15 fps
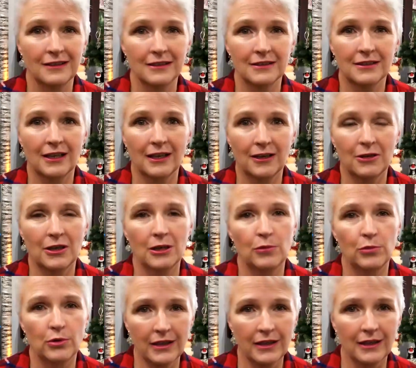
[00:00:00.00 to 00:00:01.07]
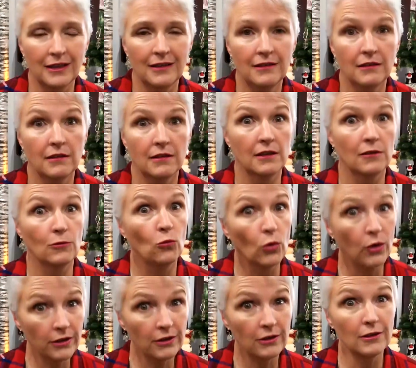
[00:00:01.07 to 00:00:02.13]
It's how our brain, the
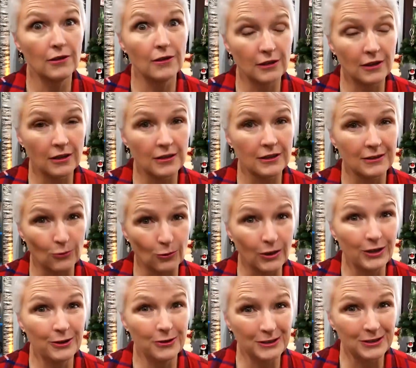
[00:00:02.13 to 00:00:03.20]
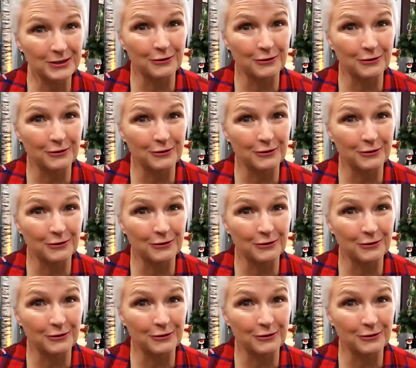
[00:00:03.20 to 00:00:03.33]
wondrous